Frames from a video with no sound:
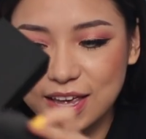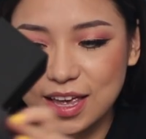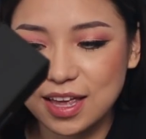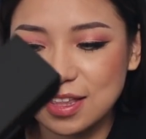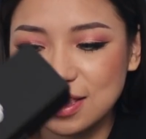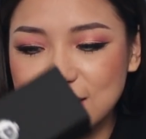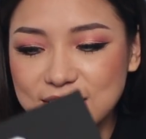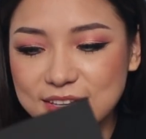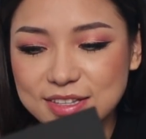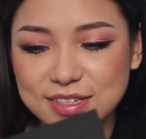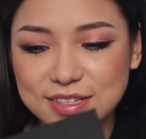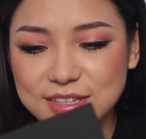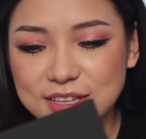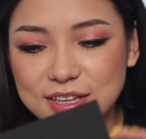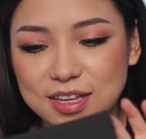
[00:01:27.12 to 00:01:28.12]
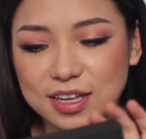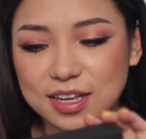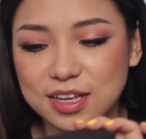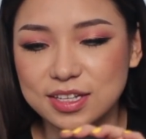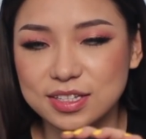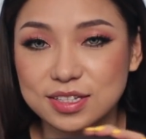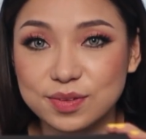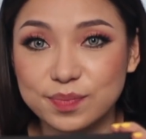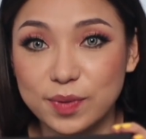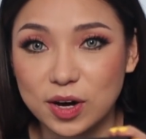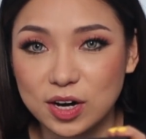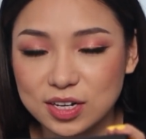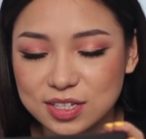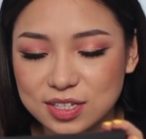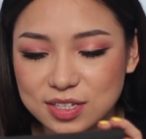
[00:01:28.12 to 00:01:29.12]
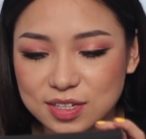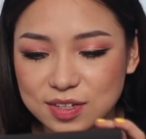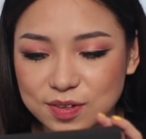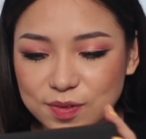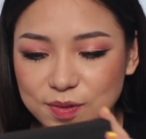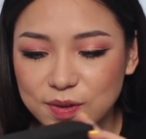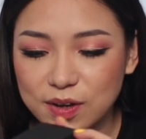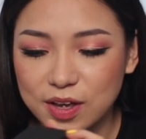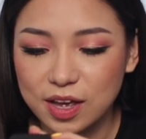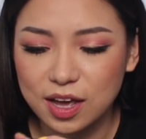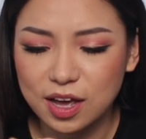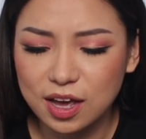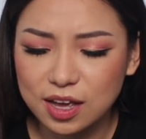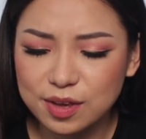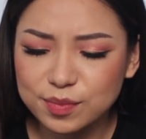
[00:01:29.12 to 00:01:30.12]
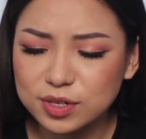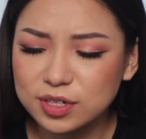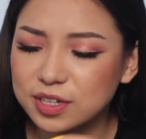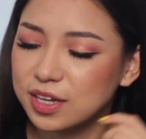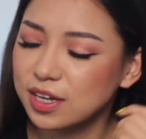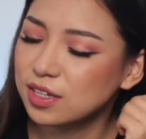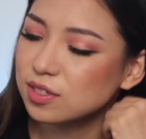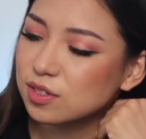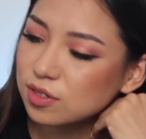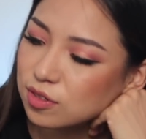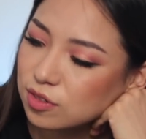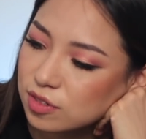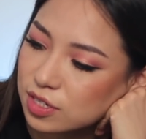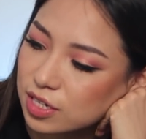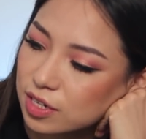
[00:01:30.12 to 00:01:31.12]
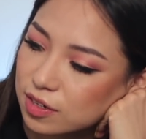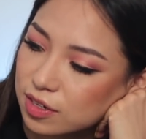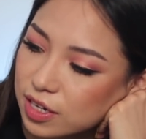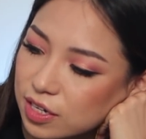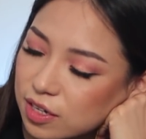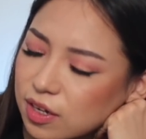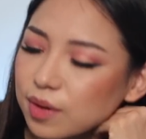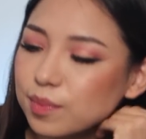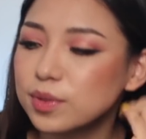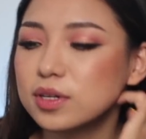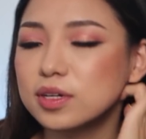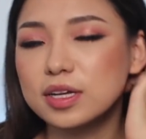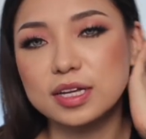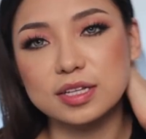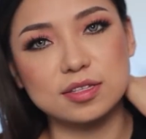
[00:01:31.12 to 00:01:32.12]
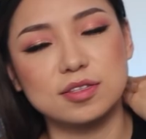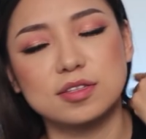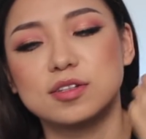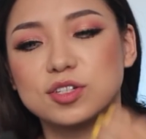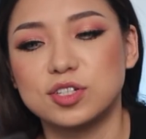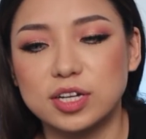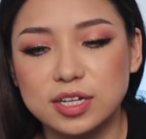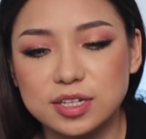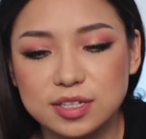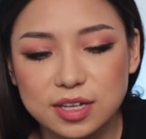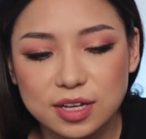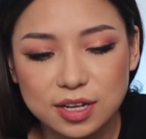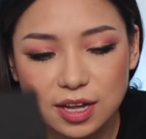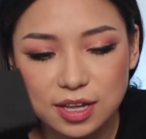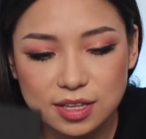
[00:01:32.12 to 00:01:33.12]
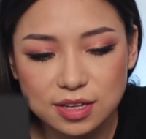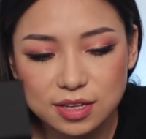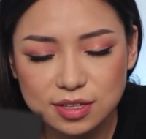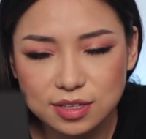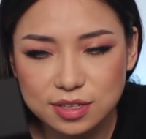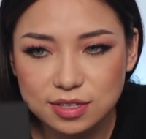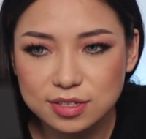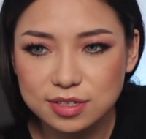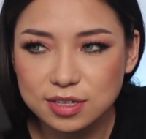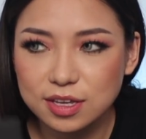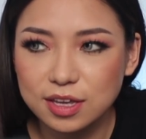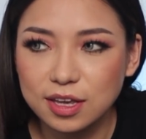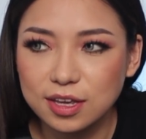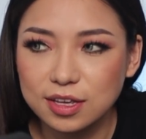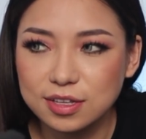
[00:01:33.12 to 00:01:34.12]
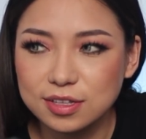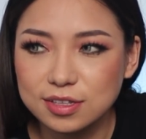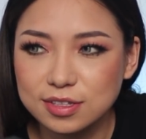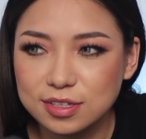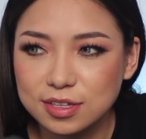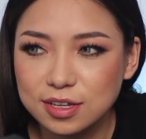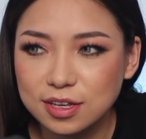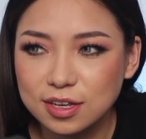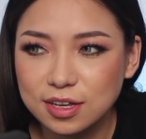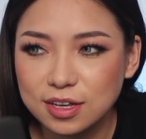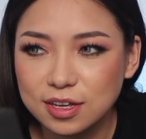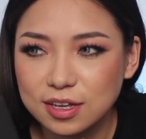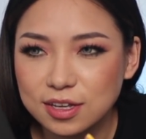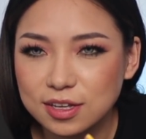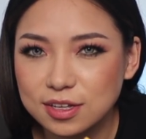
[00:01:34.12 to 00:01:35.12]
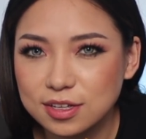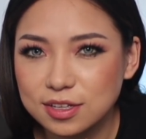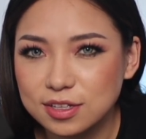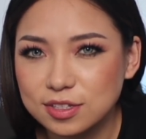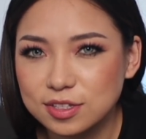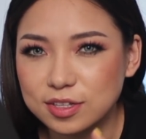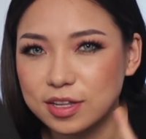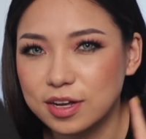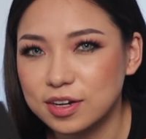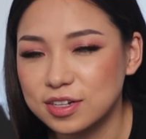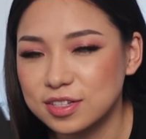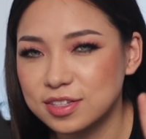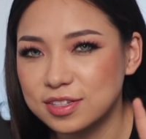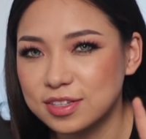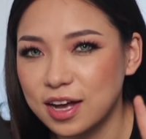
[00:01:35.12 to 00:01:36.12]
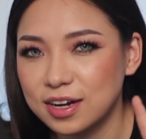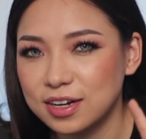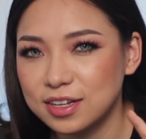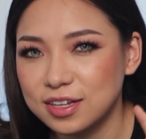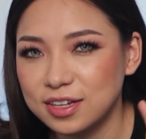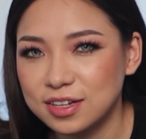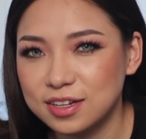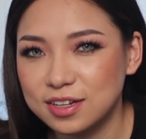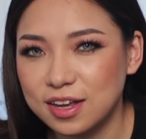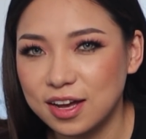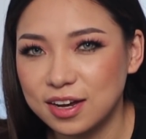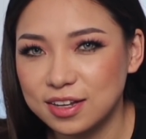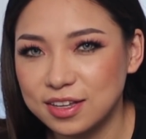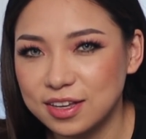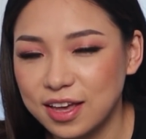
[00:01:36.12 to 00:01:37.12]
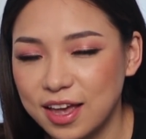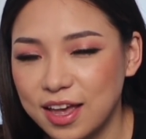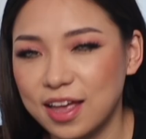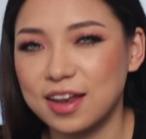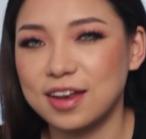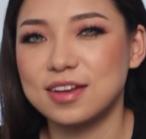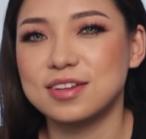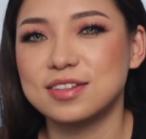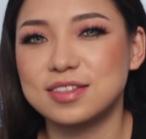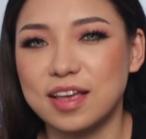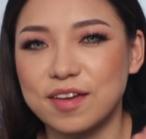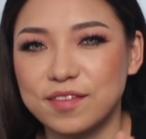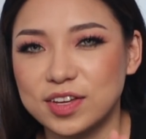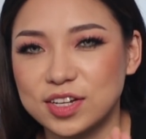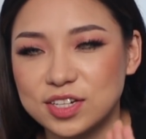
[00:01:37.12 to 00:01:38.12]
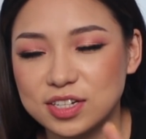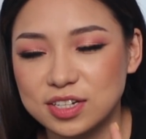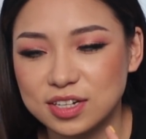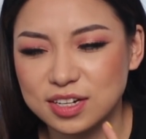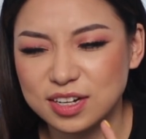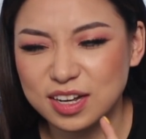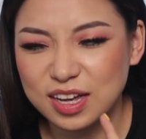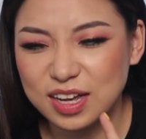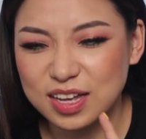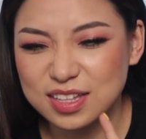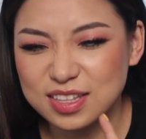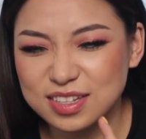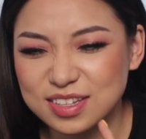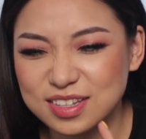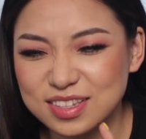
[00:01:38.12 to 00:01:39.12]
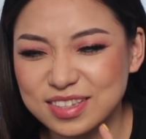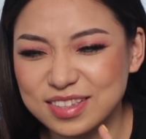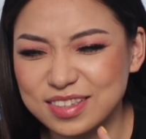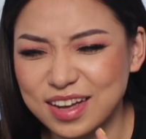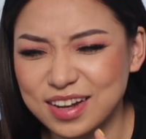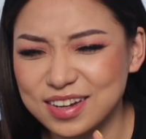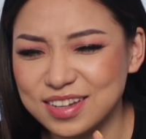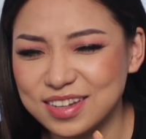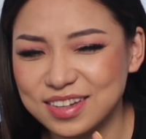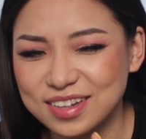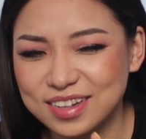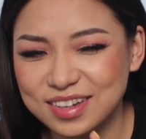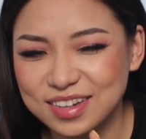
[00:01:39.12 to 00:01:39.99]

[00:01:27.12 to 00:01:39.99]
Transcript: And this is the box. I'm gonna guess I'm gonna guess the shades. I think this is, so there is Sunny, Nani, and Savage. I think this is Sunny.